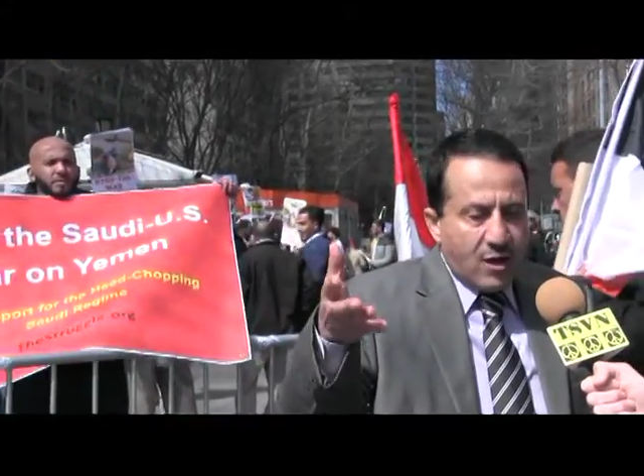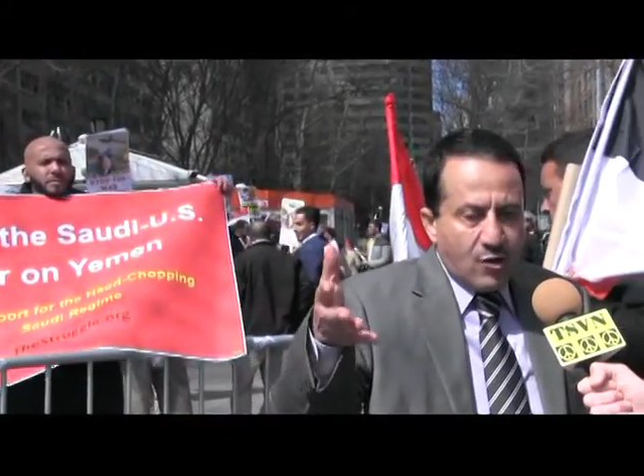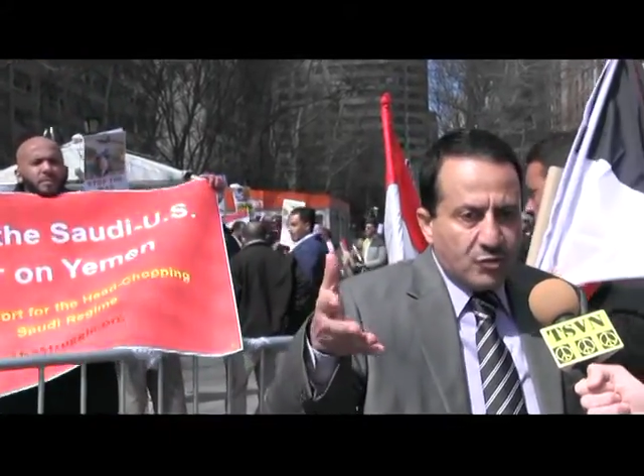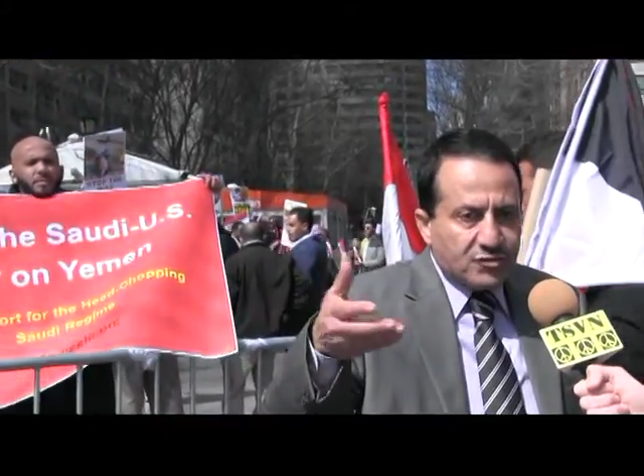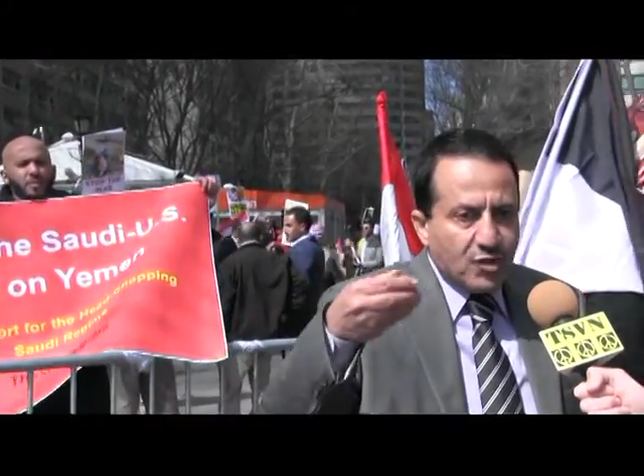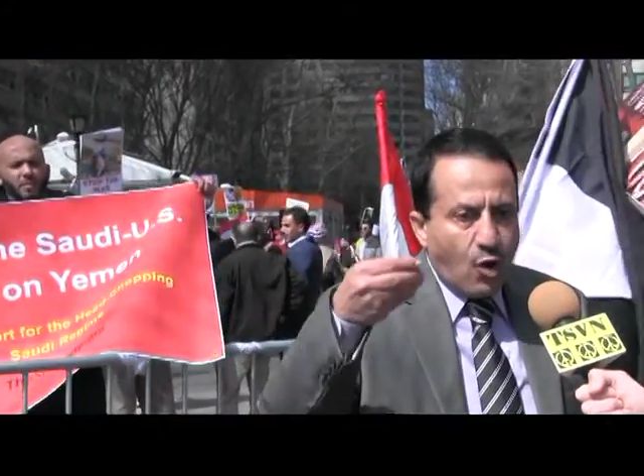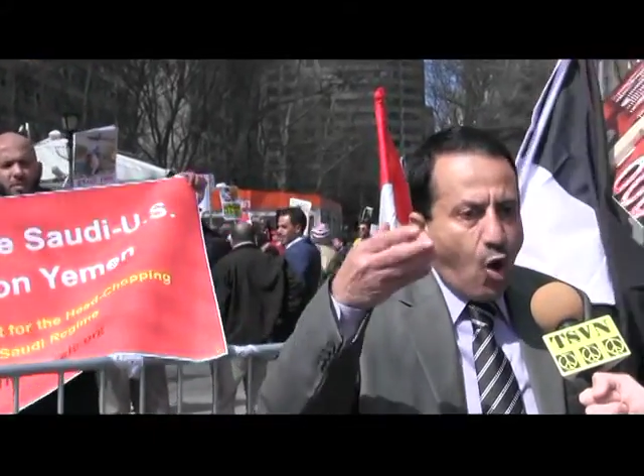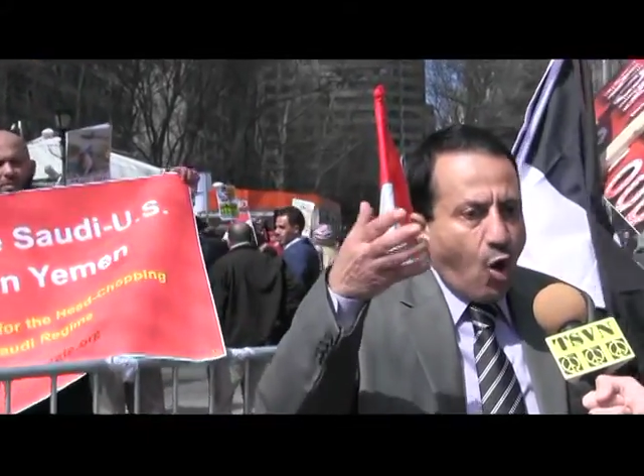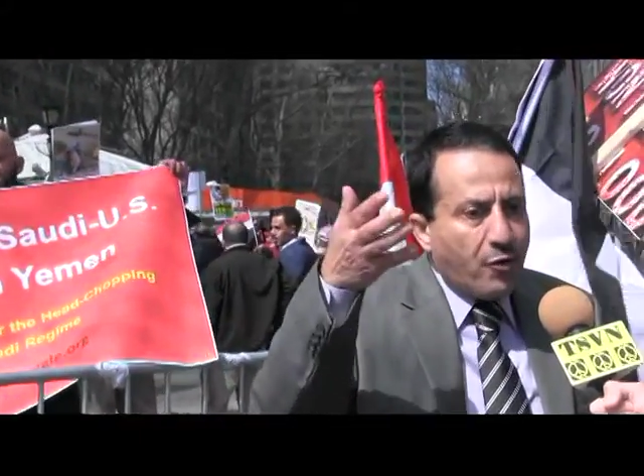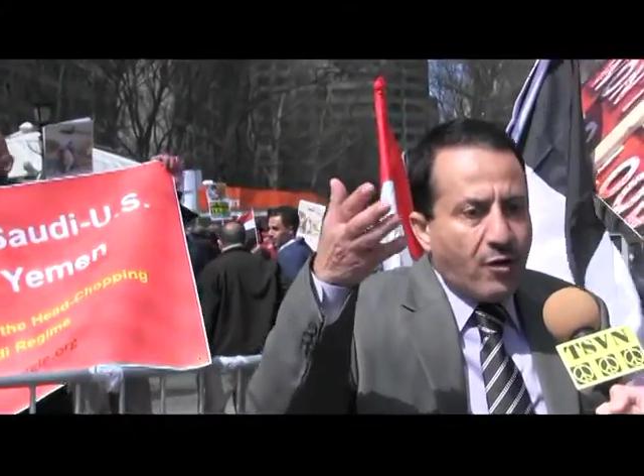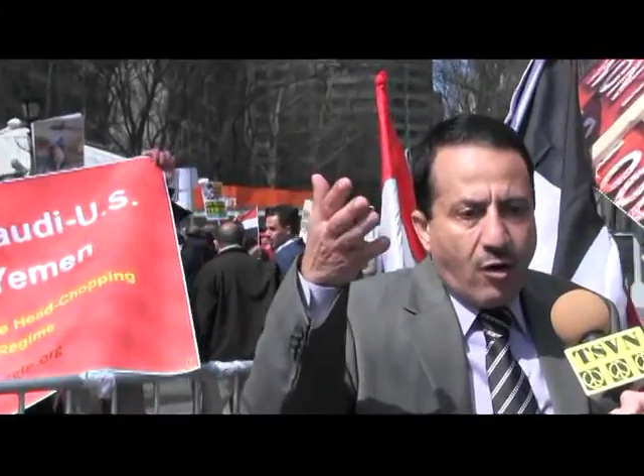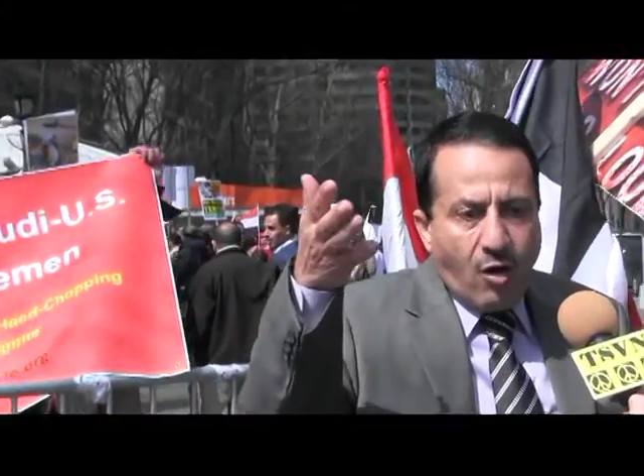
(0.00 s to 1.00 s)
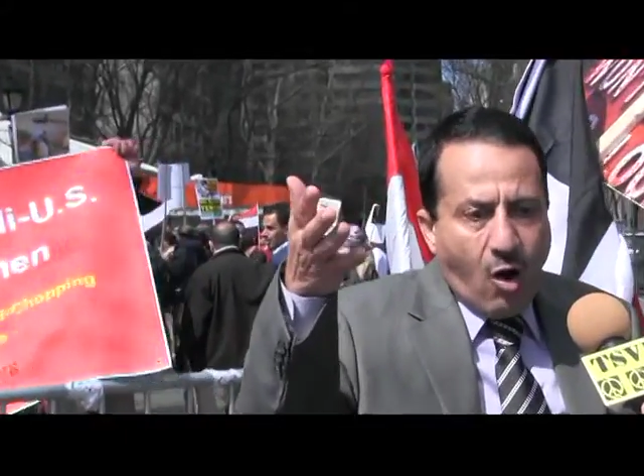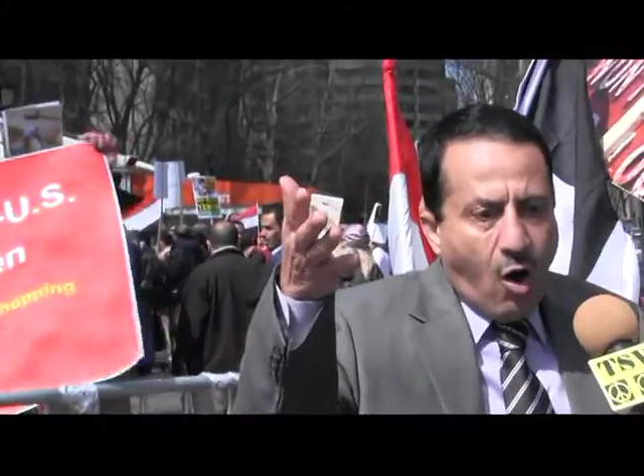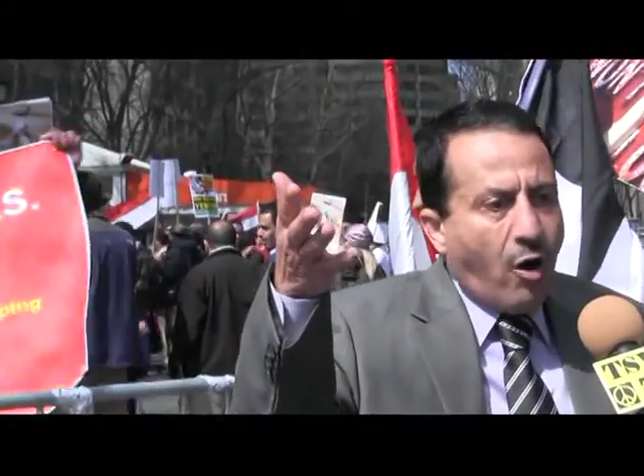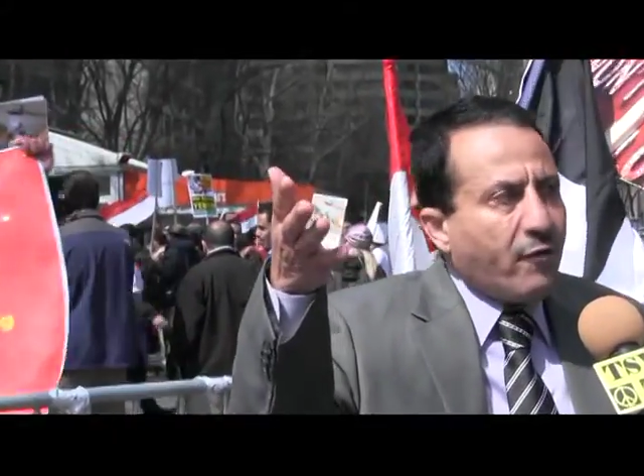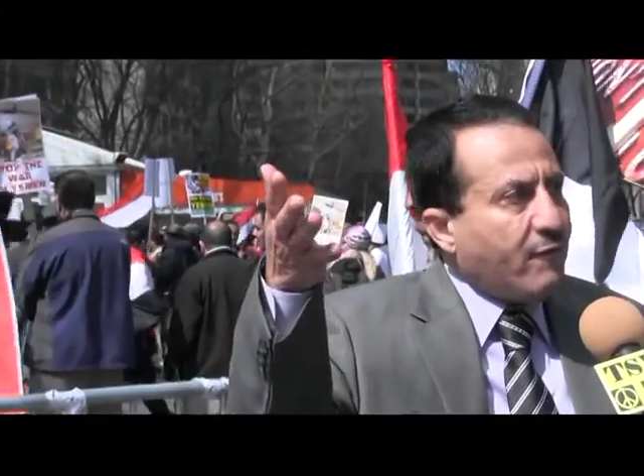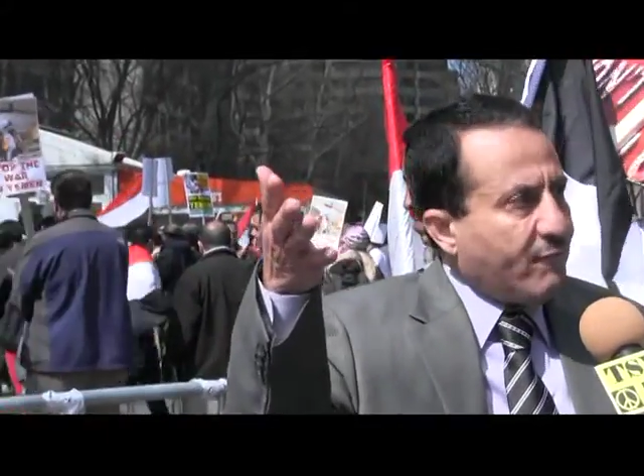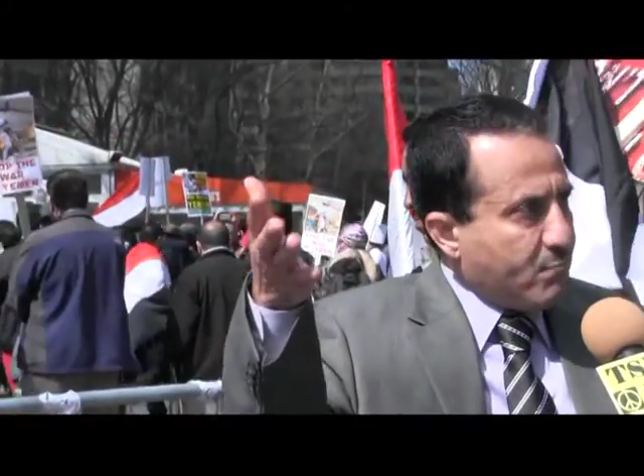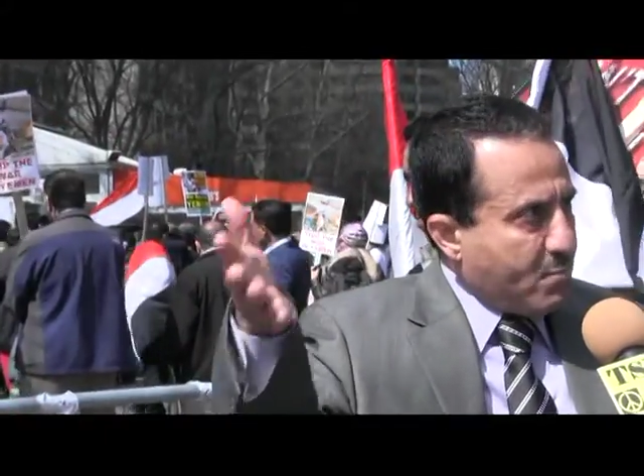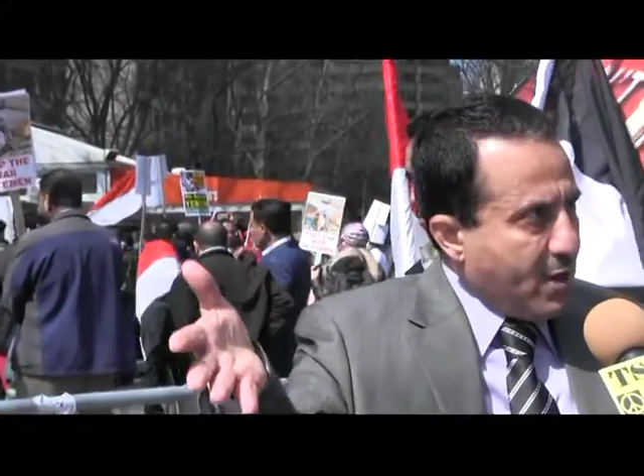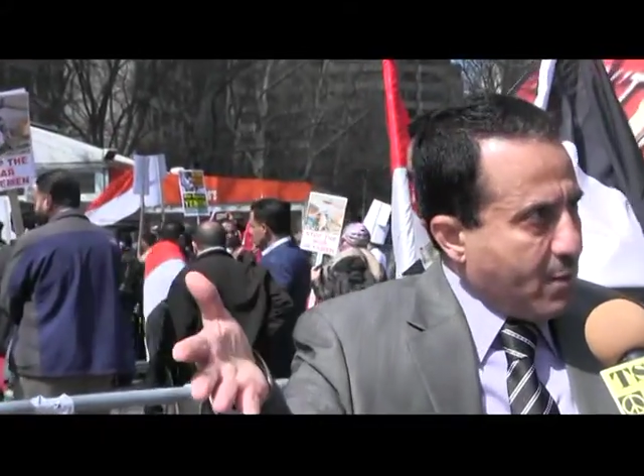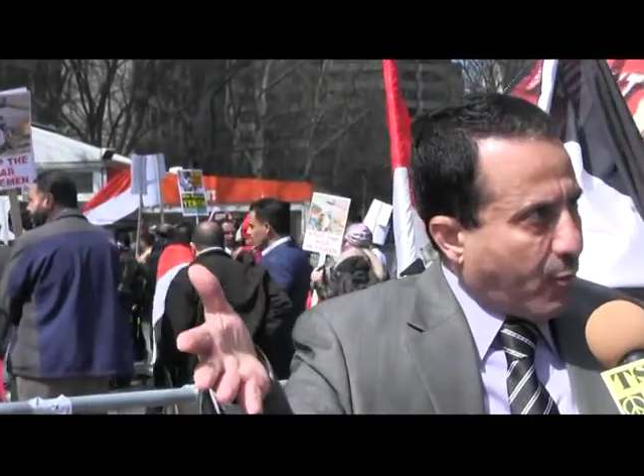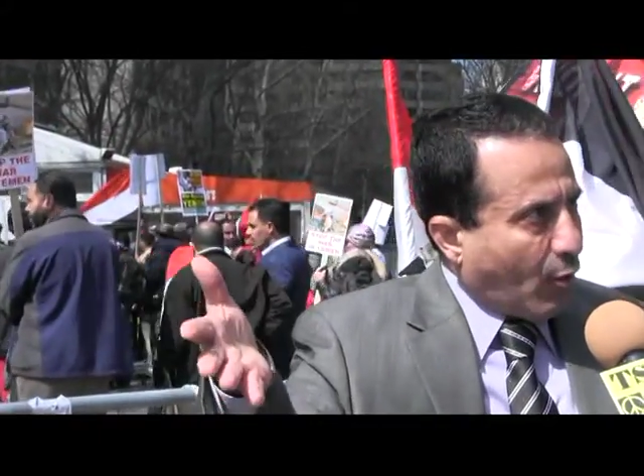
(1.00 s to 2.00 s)
his own, own
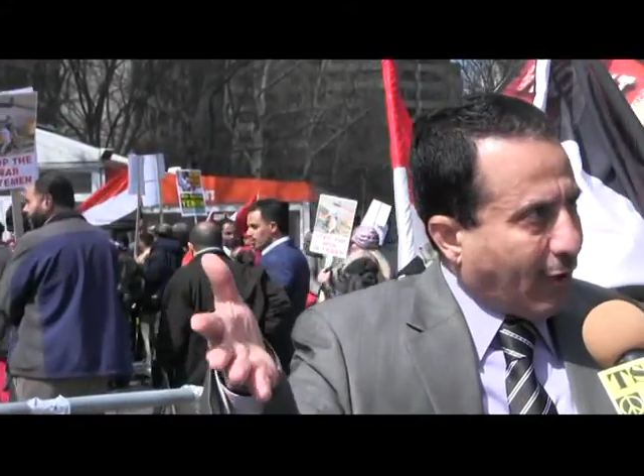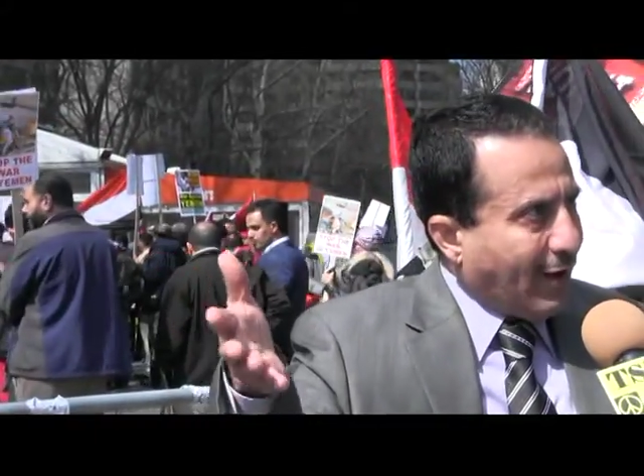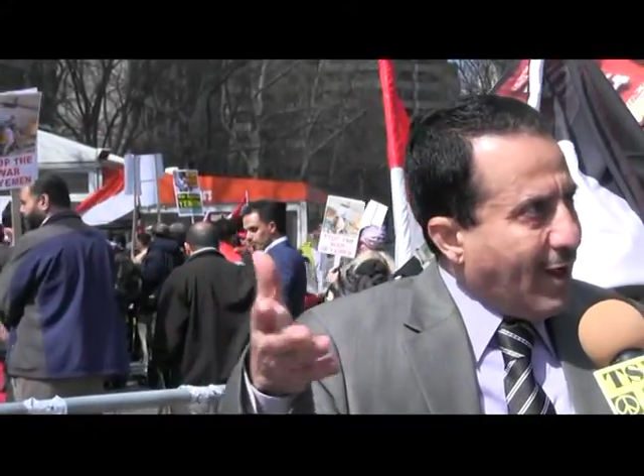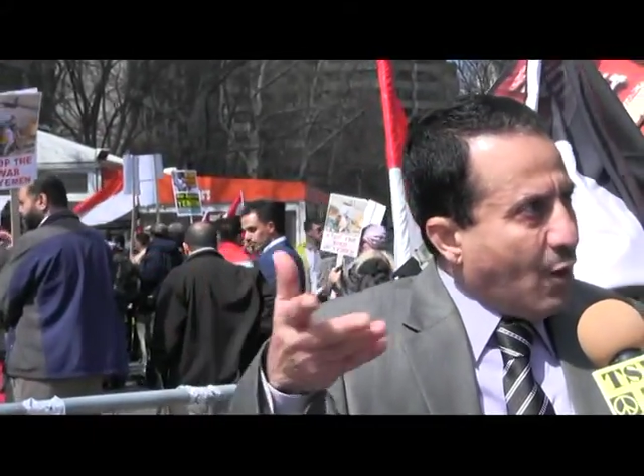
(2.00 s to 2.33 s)
people.